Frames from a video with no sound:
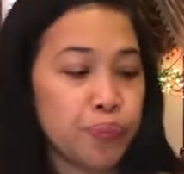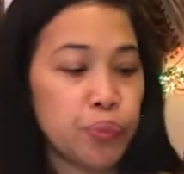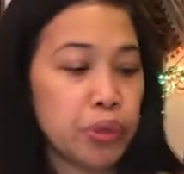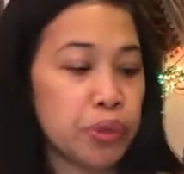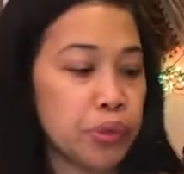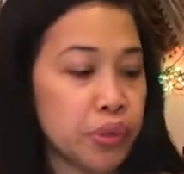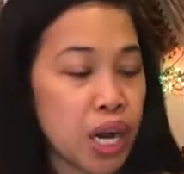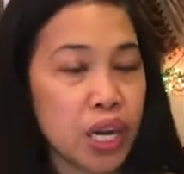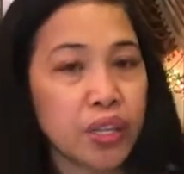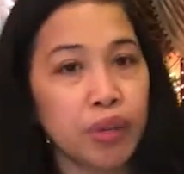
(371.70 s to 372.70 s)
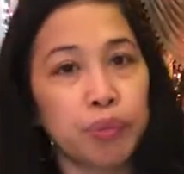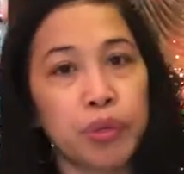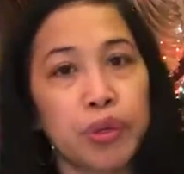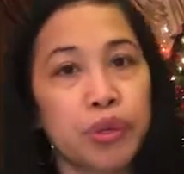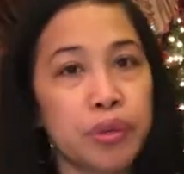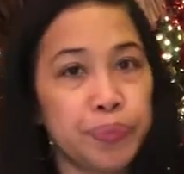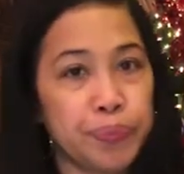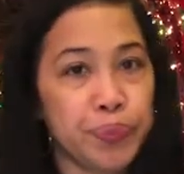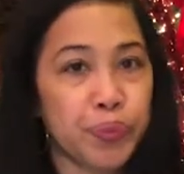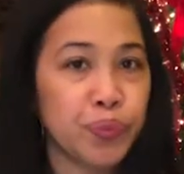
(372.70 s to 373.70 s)
for adding for
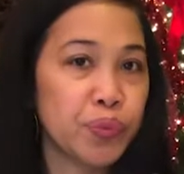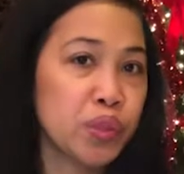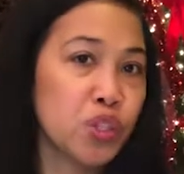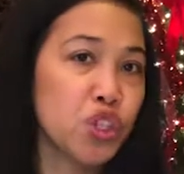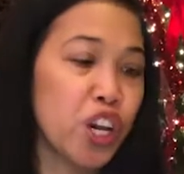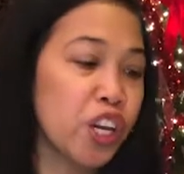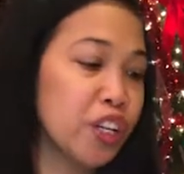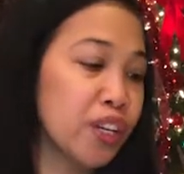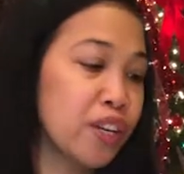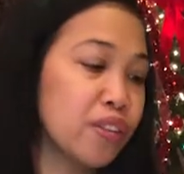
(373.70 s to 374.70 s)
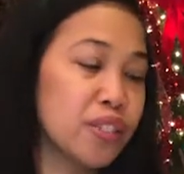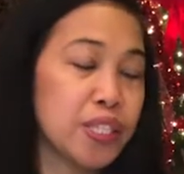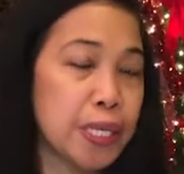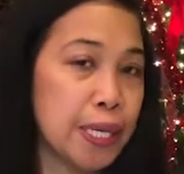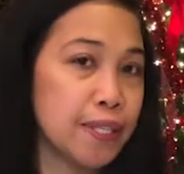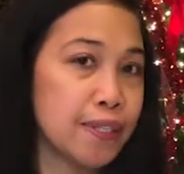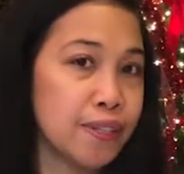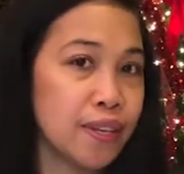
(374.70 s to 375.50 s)
shiny and the taste.